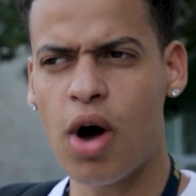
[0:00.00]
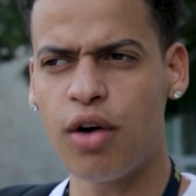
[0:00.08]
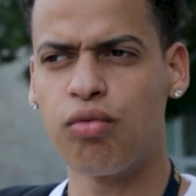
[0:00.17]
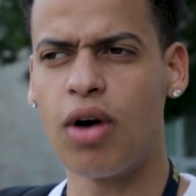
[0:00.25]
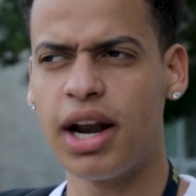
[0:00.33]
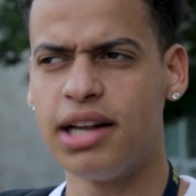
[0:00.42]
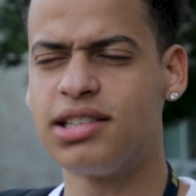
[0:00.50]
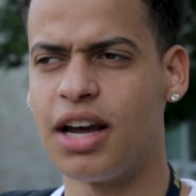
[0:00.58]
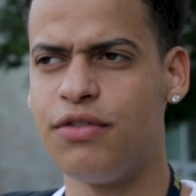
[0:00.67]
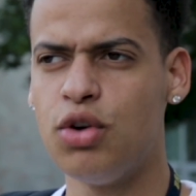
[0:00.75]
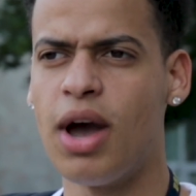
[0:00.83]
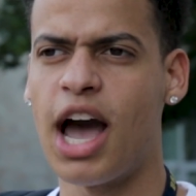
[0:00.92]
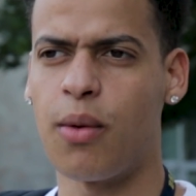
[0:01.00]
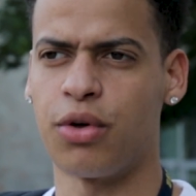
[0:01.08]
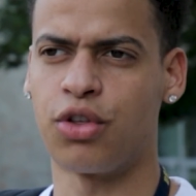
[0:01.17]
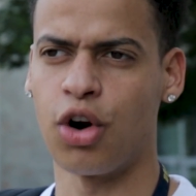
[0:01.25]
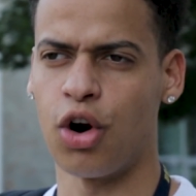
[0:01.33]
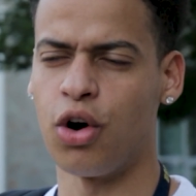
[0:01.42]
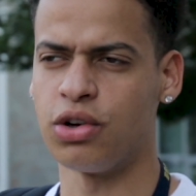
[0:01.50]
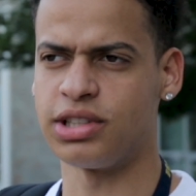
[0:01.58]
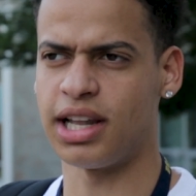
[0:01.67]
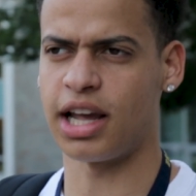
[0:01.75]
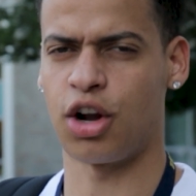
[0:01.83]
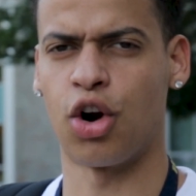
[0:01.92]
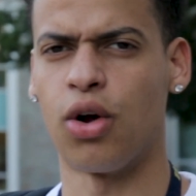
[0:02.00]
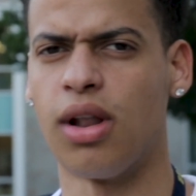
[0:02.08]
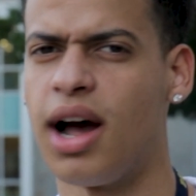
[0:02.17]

what run-ins have you had with girls and like girl